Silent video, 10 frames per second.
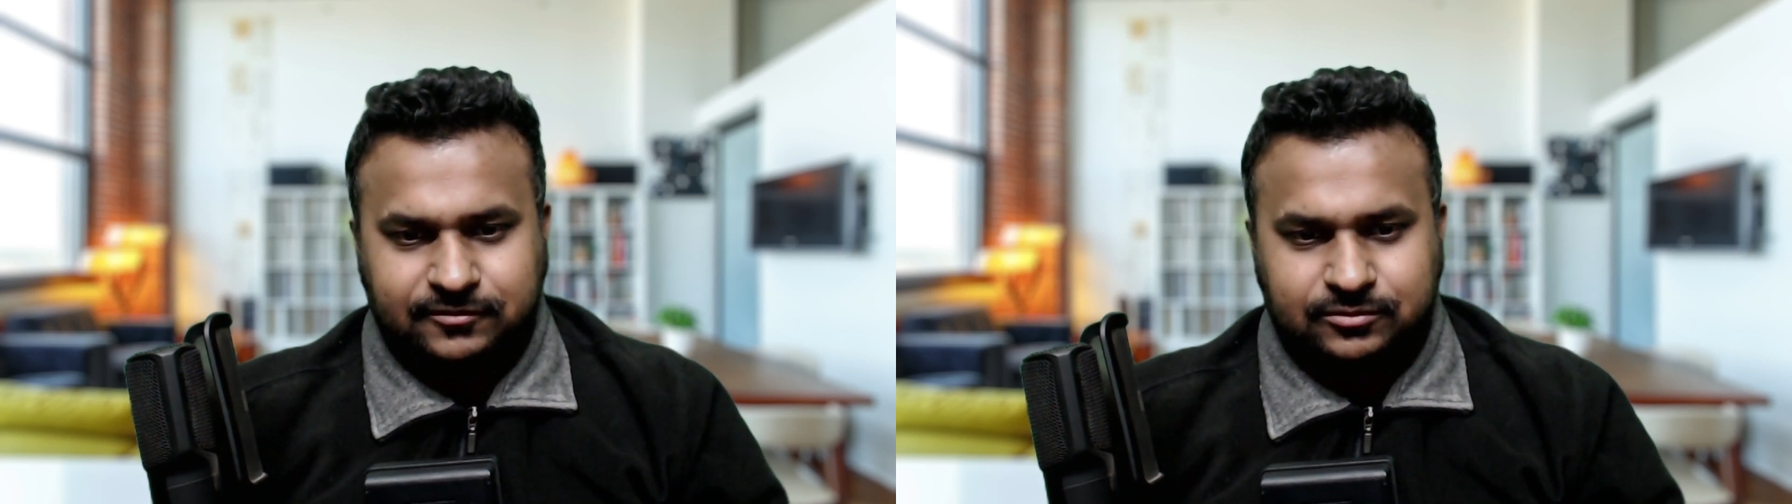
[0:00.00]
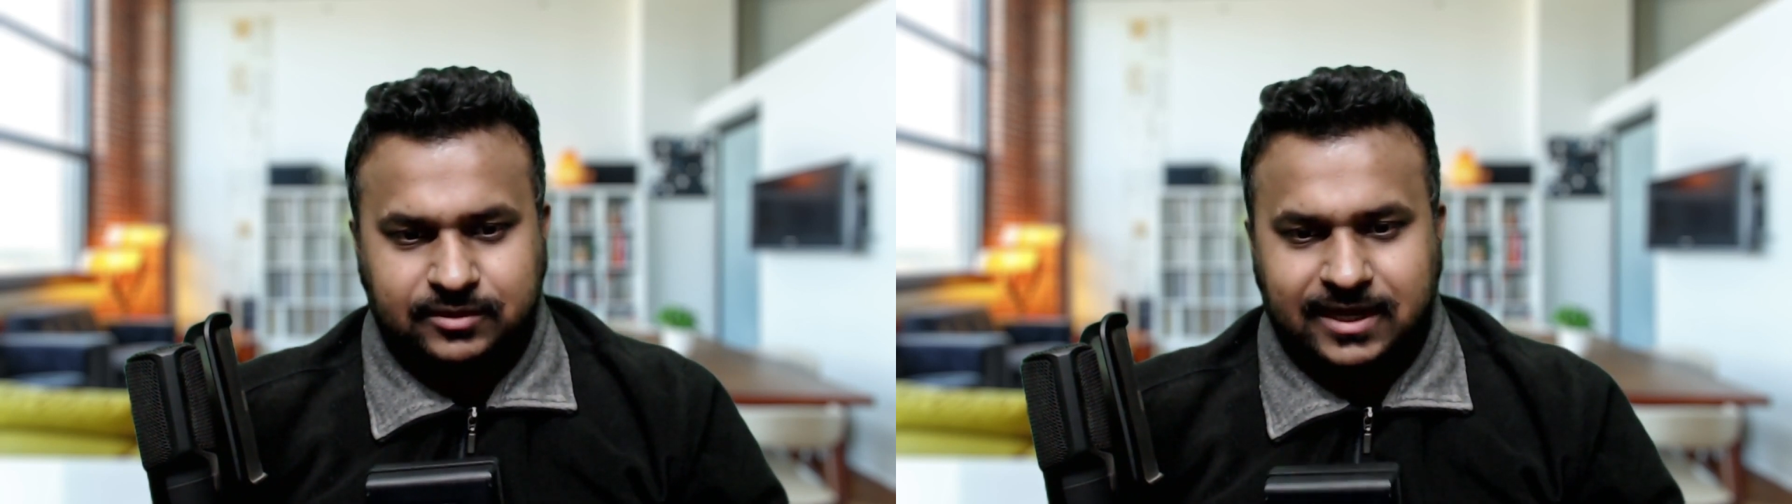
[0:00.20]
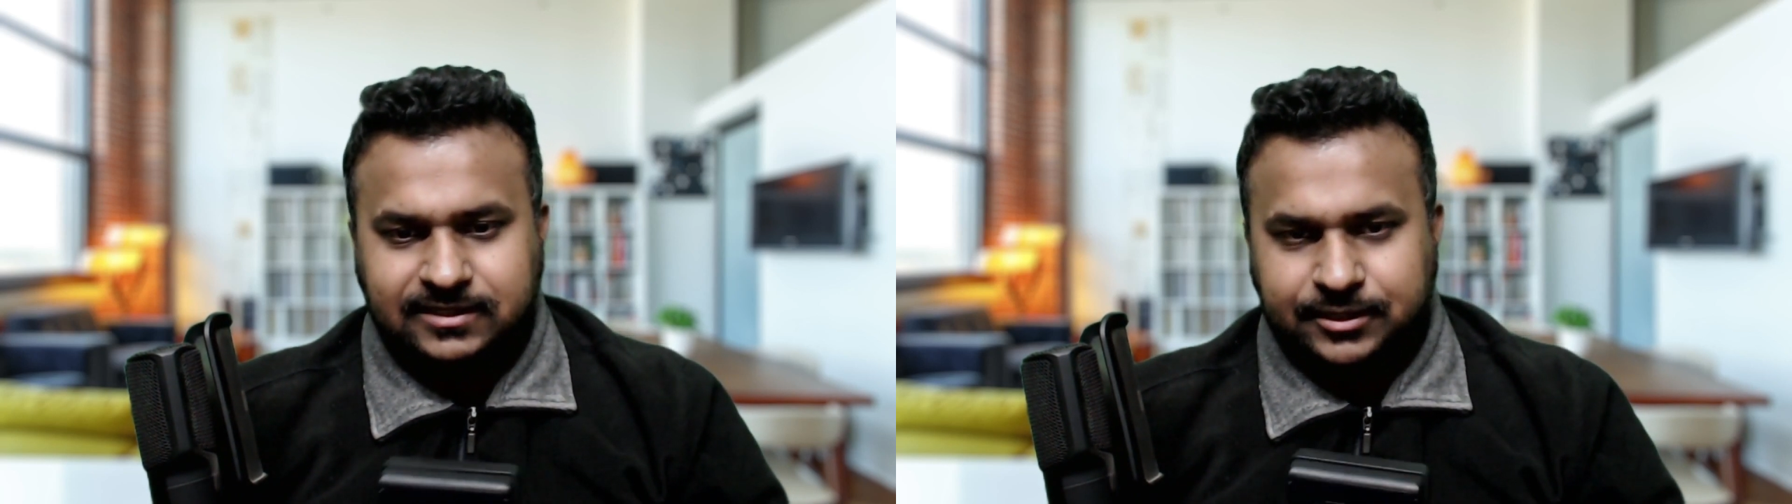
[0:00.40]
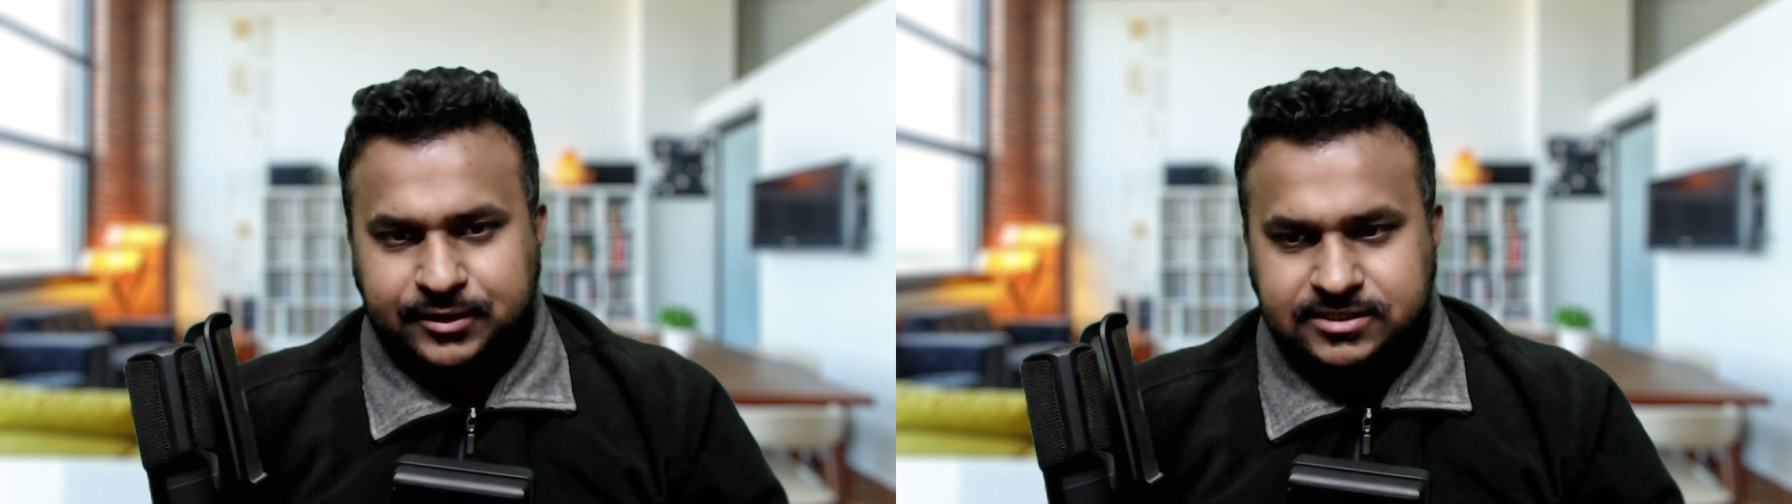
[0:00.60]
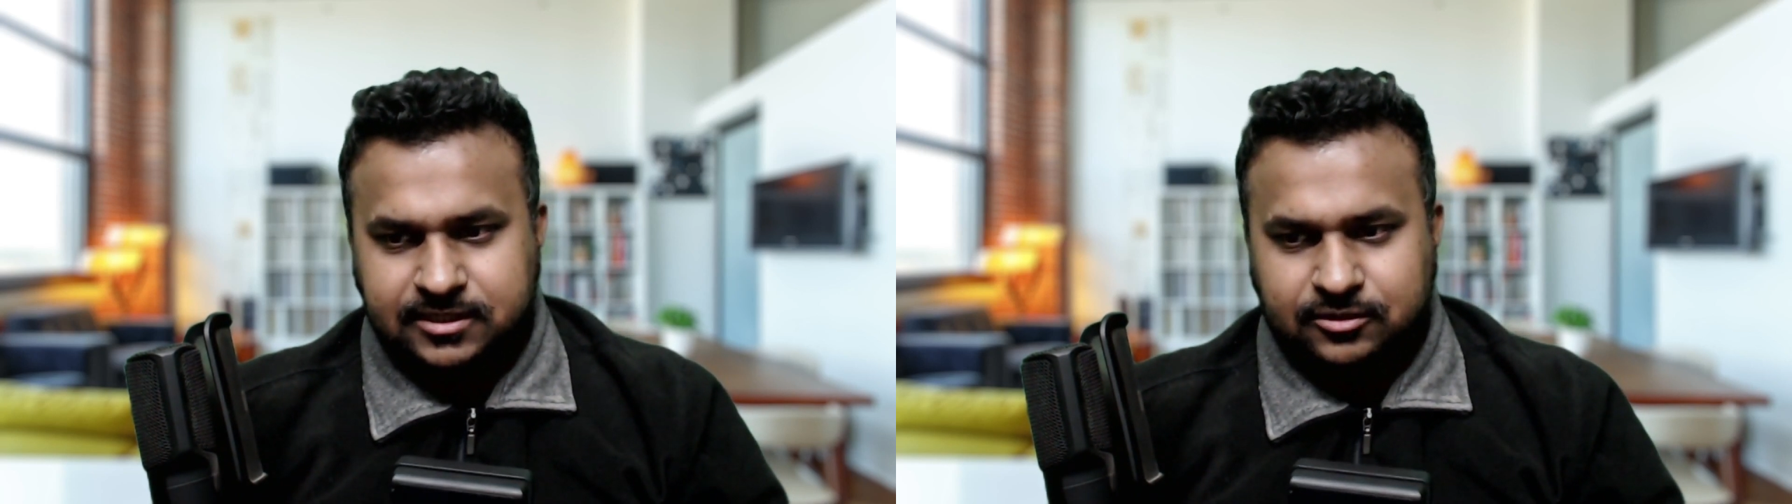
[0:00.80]
to get the
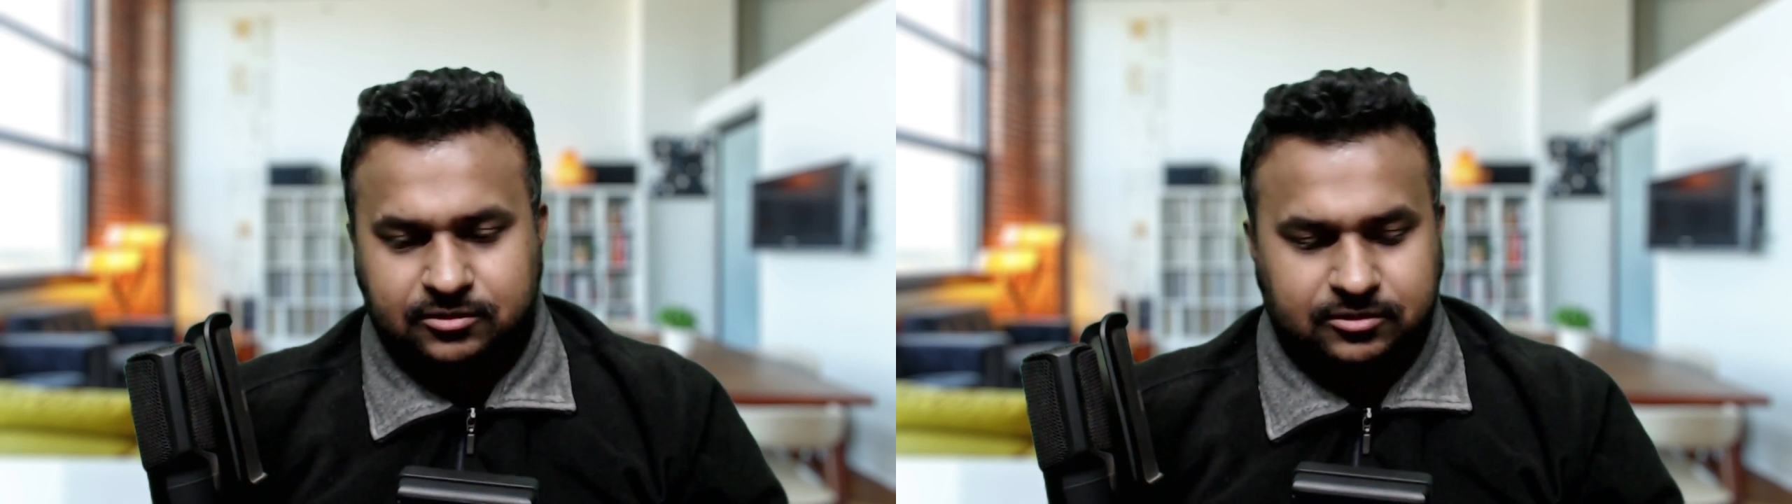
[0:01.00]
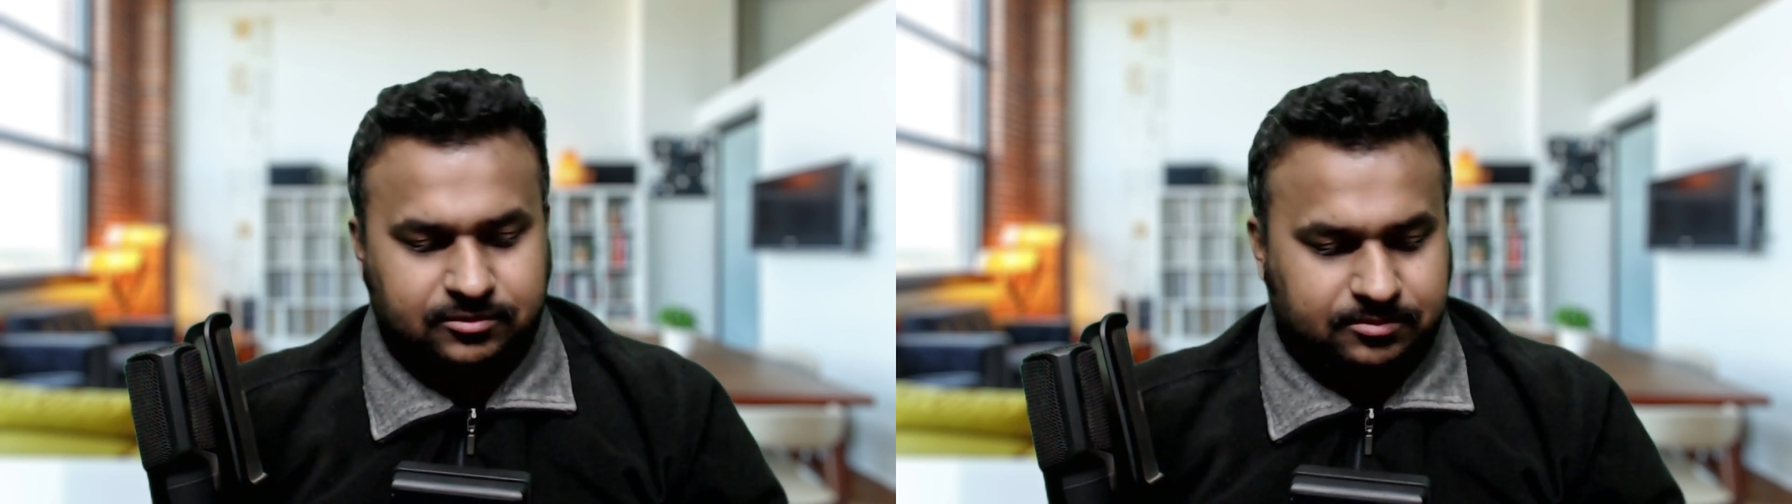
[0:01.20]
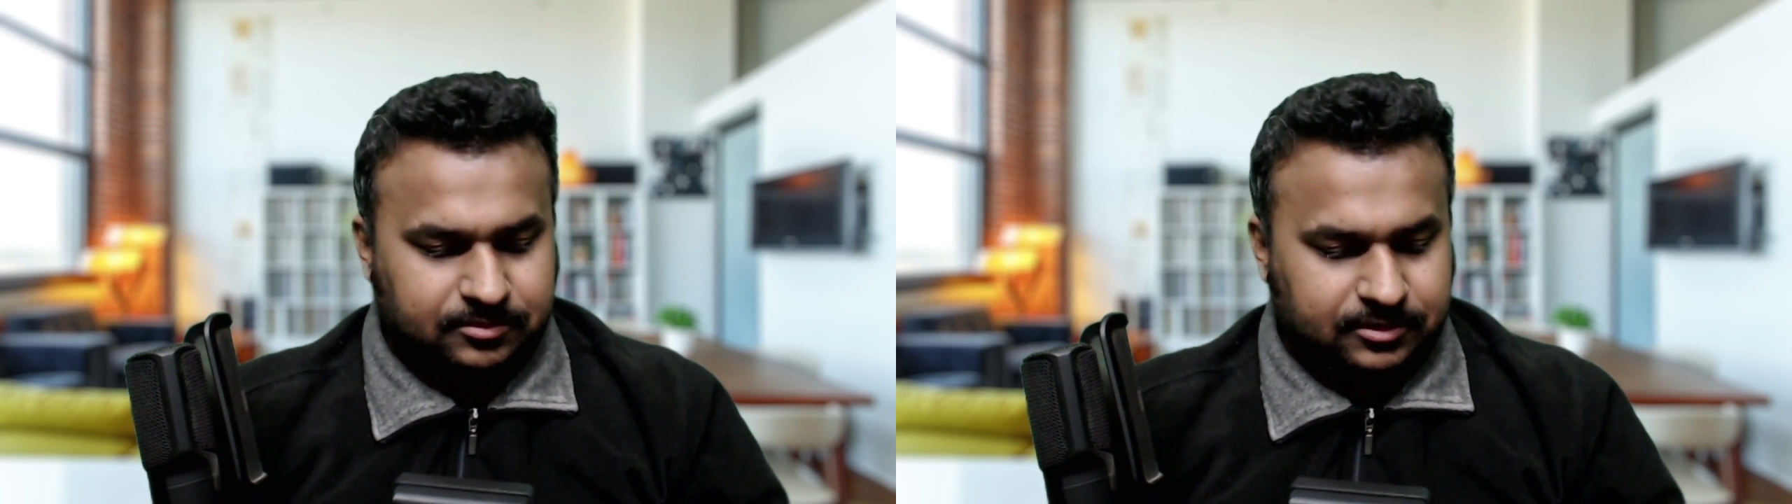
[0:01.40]
razor or